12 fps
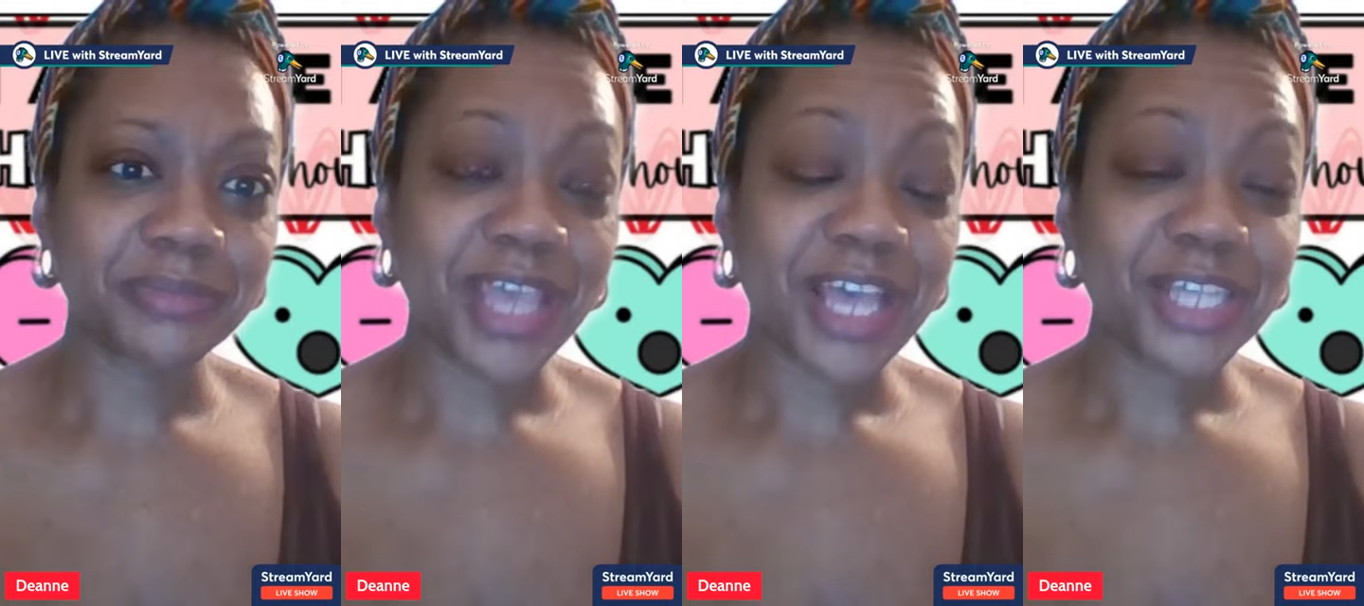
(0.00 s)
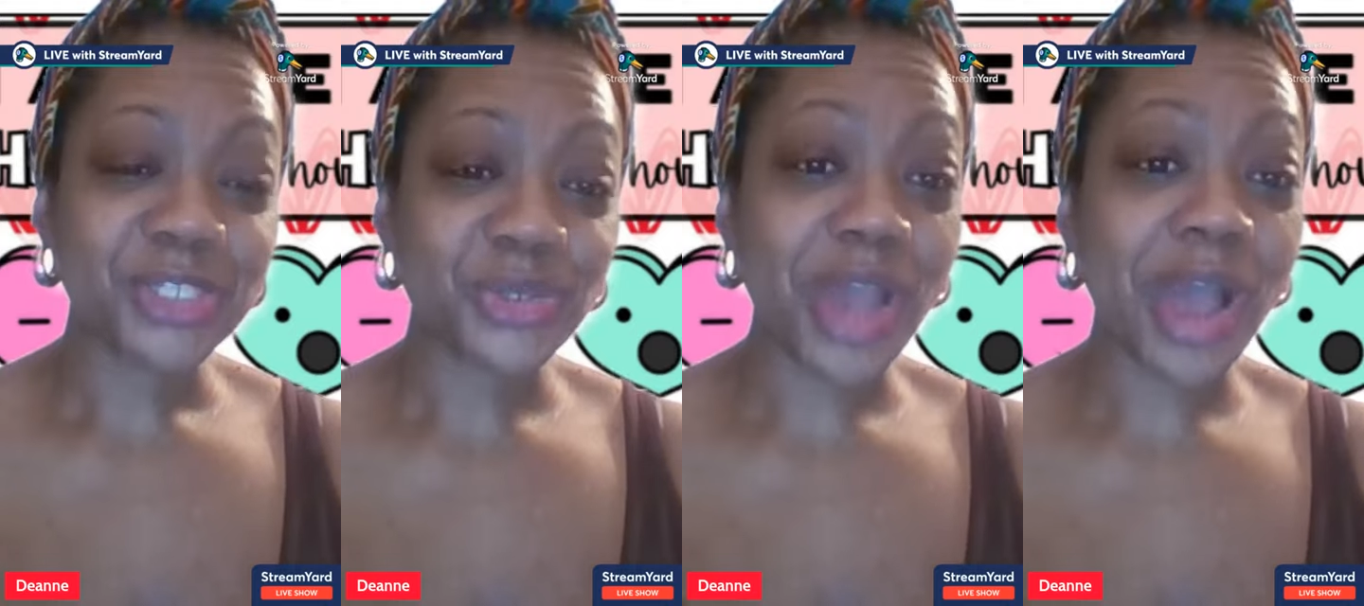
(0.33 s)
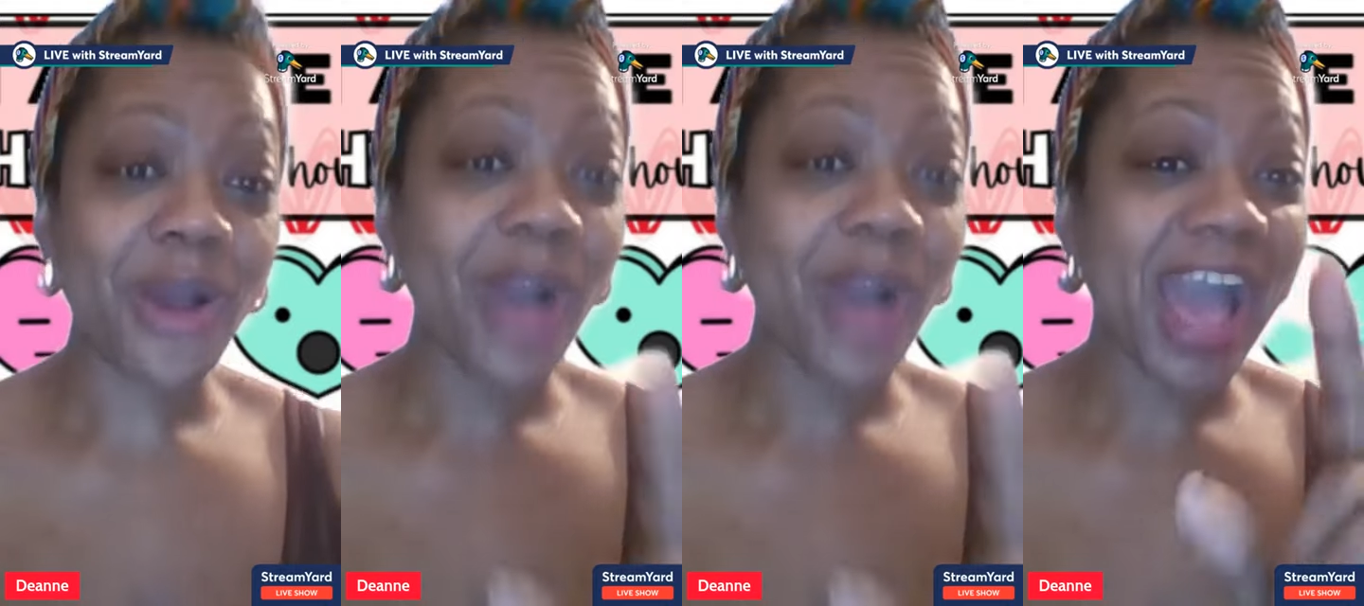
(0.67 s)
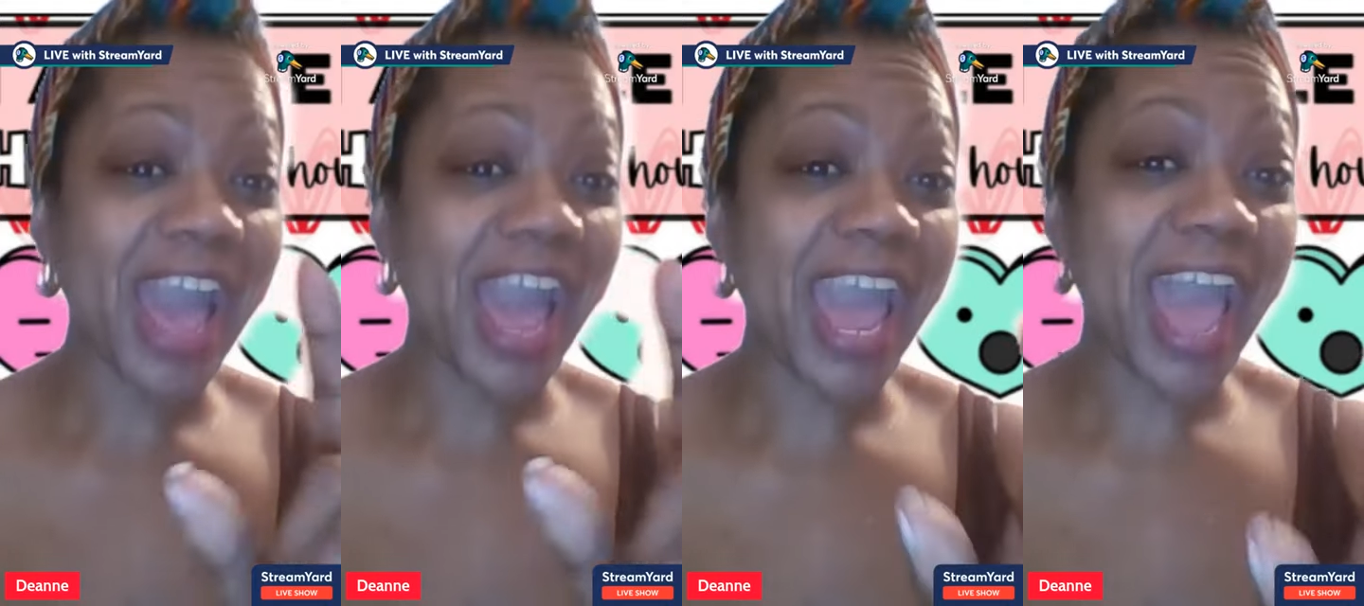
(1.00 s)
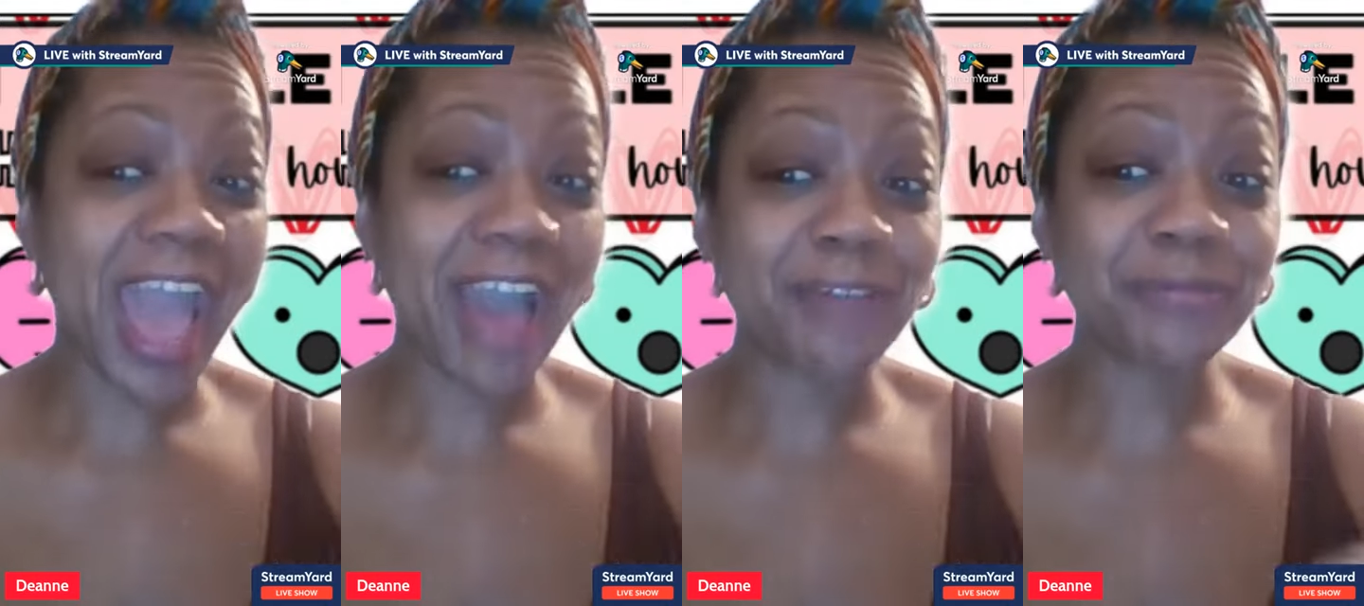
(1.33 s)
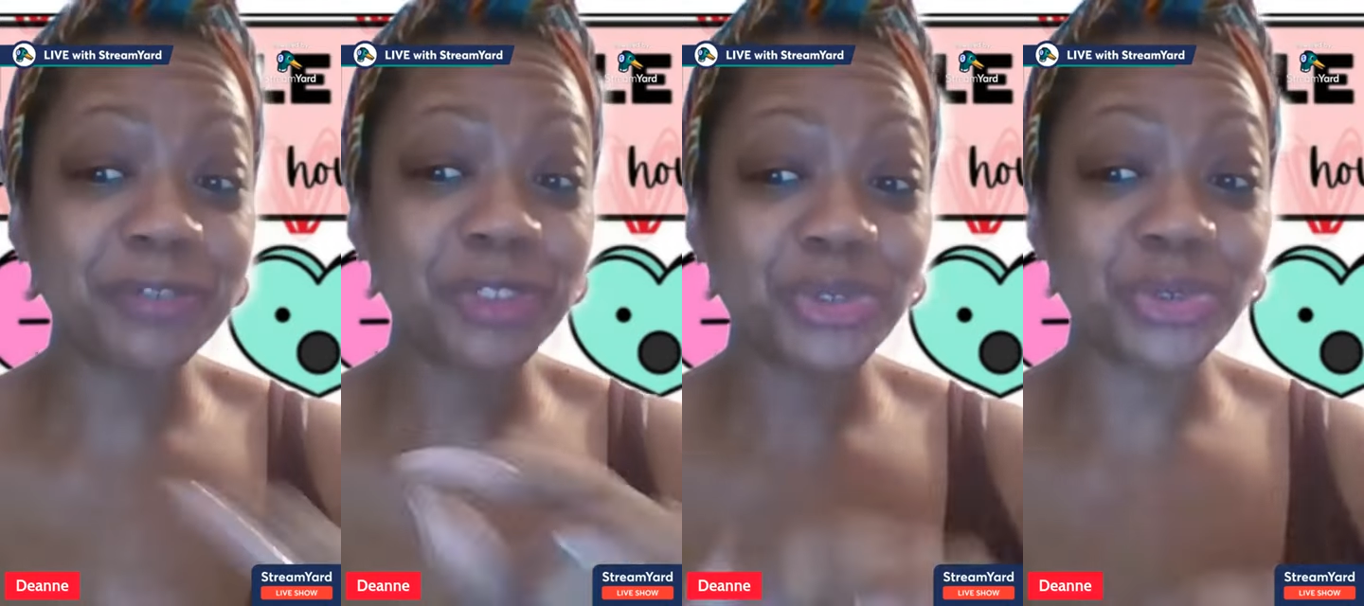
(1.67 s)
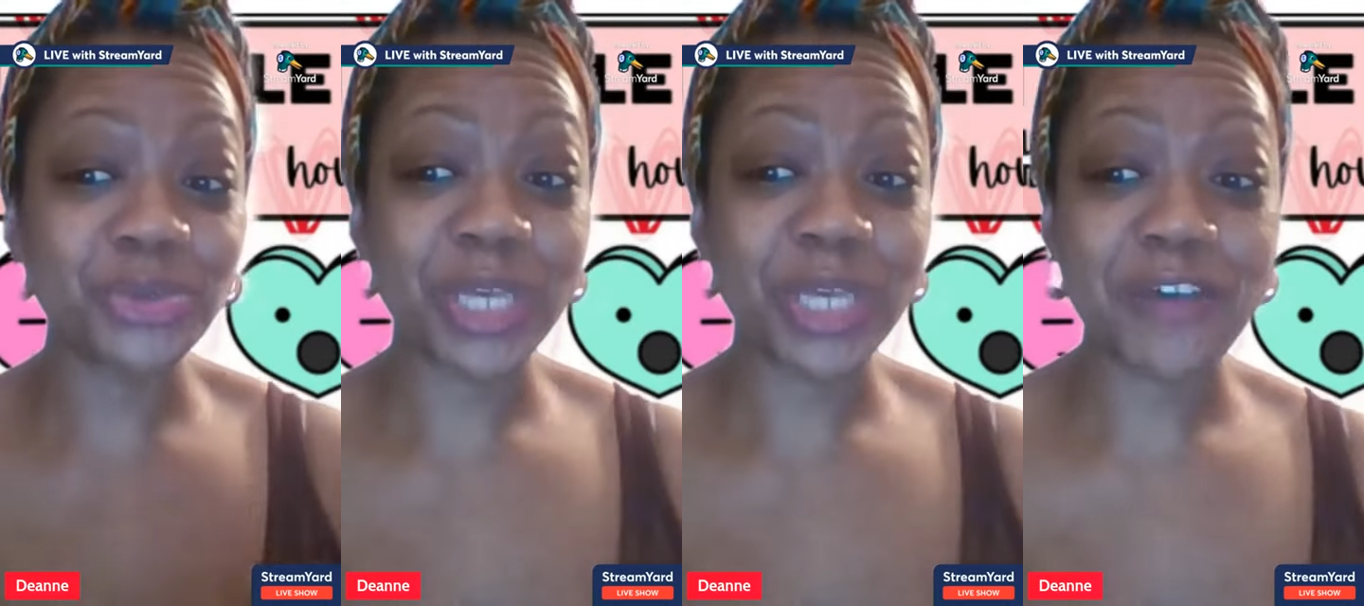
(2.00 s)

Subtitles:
So now I have to,